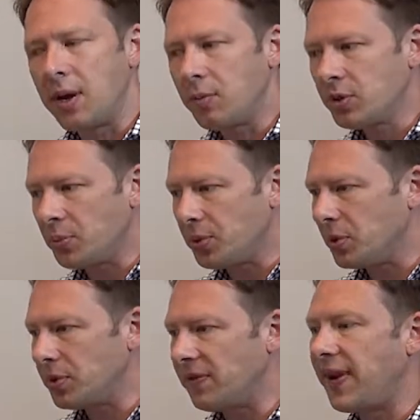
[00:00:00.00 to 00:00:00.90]

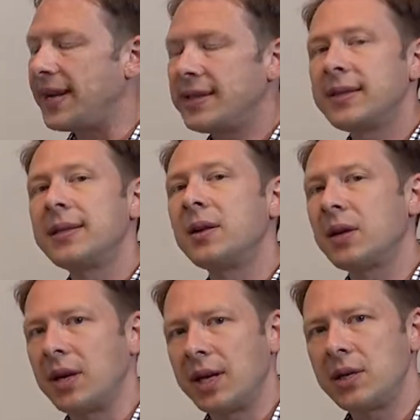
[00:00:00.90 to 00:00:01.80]
multiple devices that are
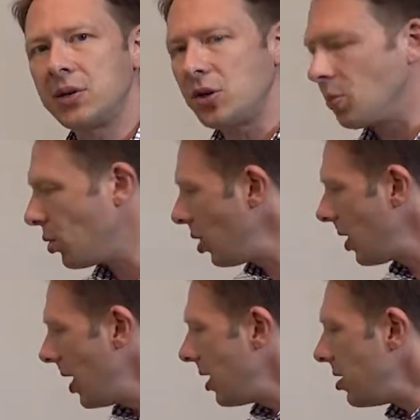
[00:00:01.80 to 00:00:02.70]
connected to your board,
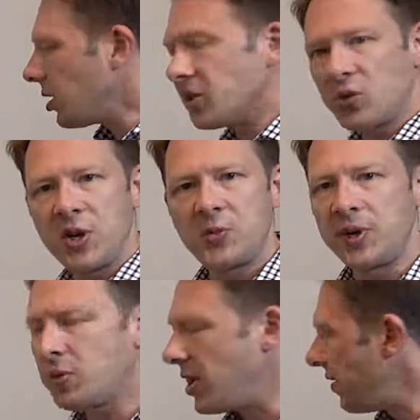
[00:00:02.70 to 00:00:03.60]
you can switch between